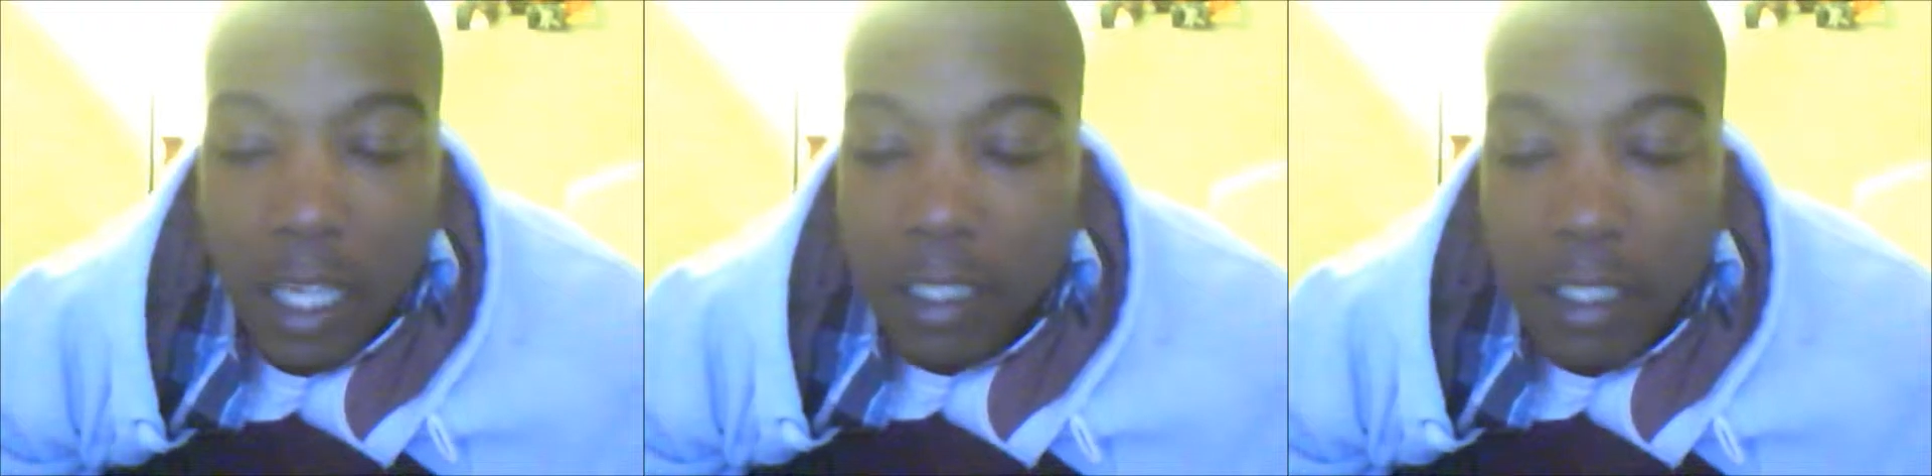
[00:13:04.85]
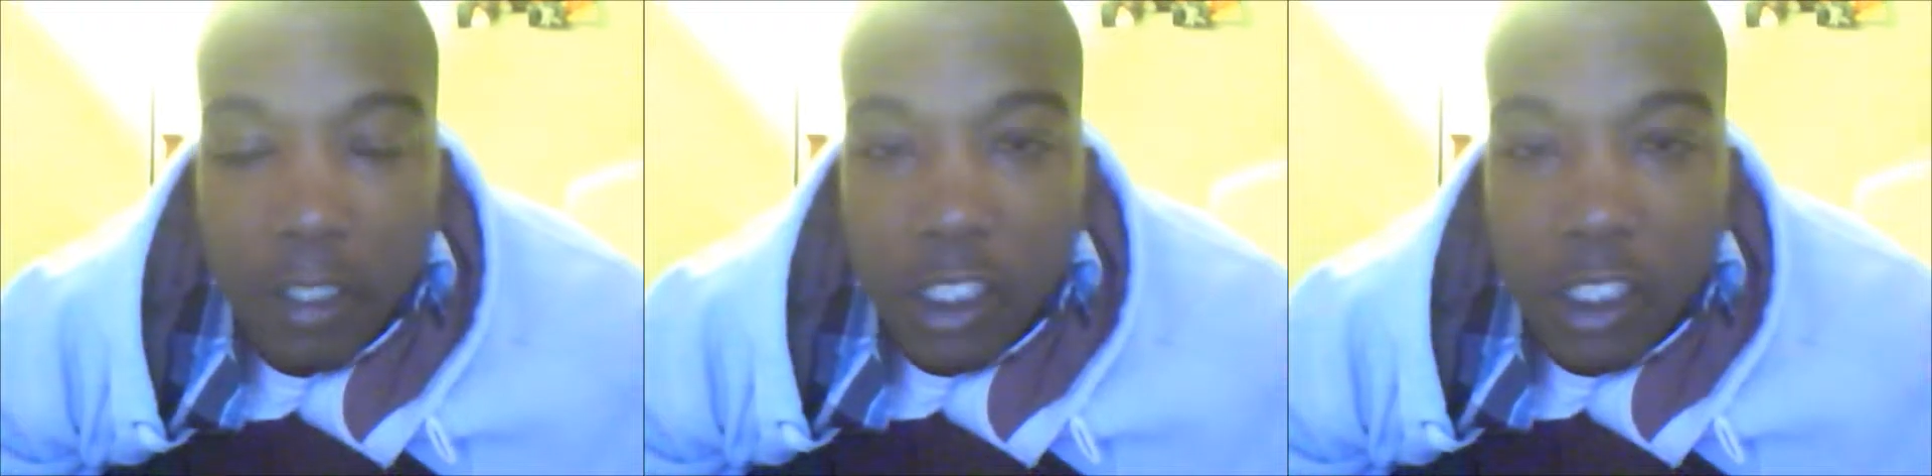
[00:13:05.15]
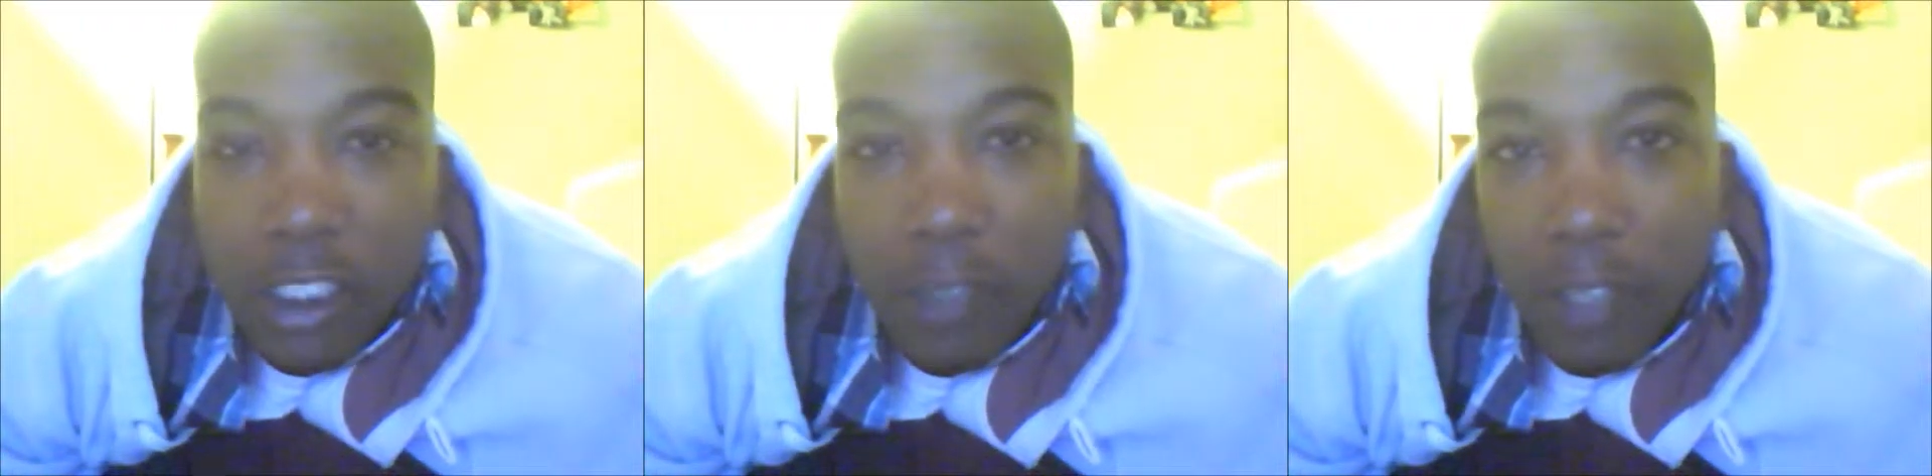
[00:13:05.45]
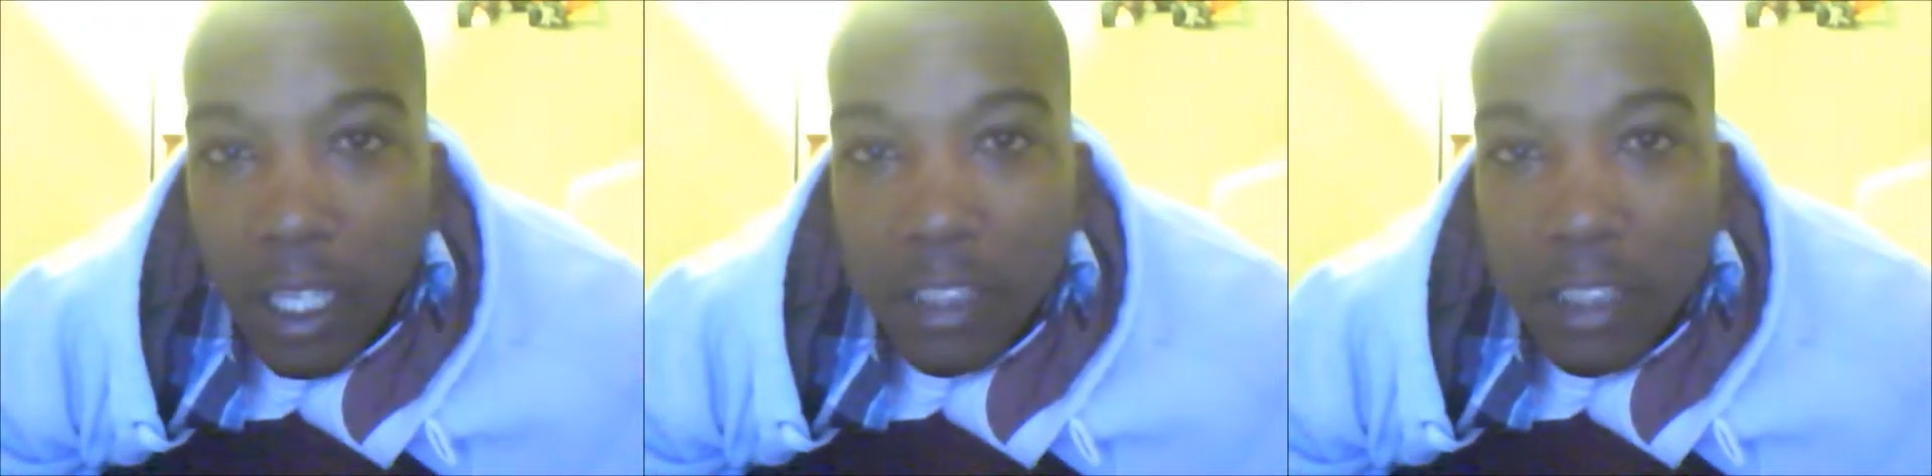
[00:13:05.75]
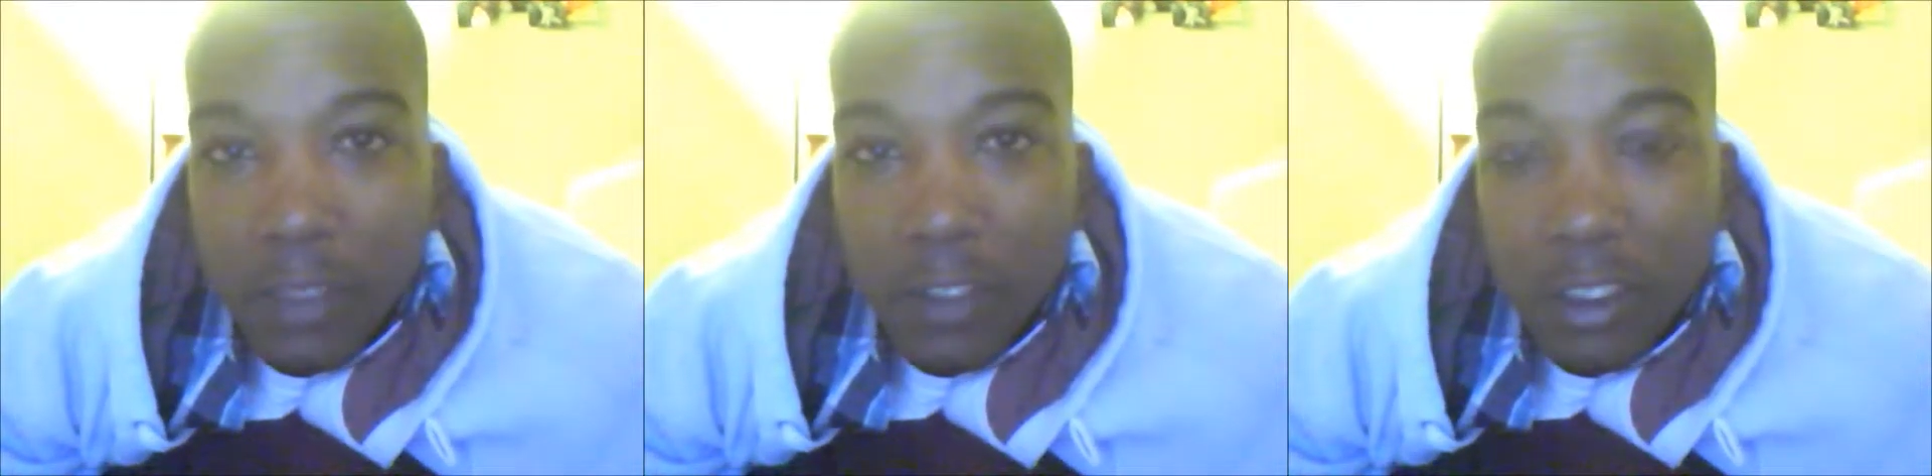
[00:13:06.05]
theories and
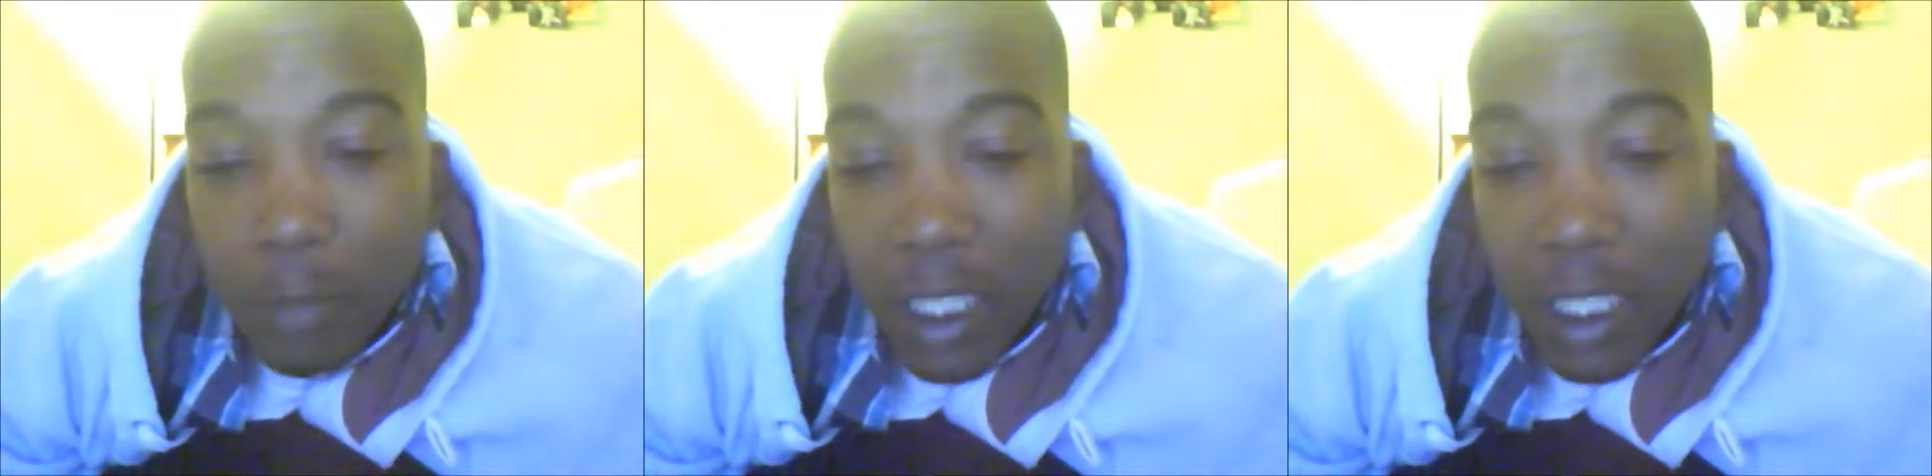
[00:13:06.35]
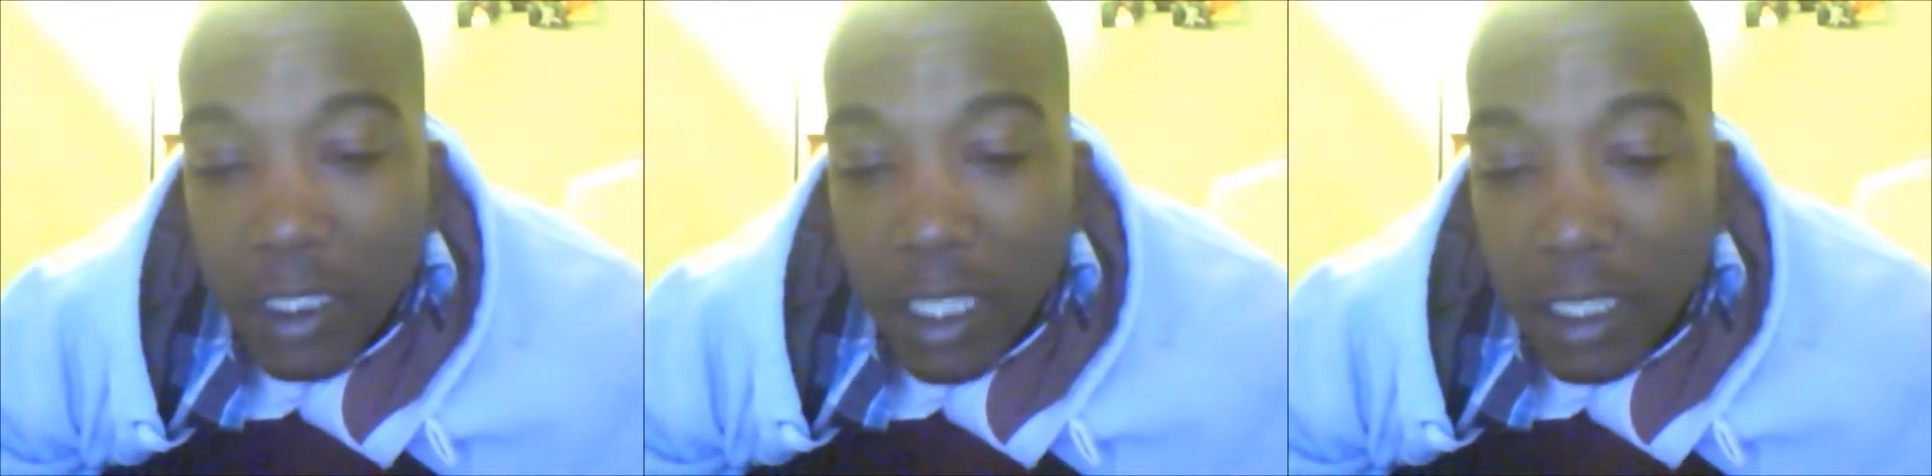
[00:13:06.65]
philosophies of mine that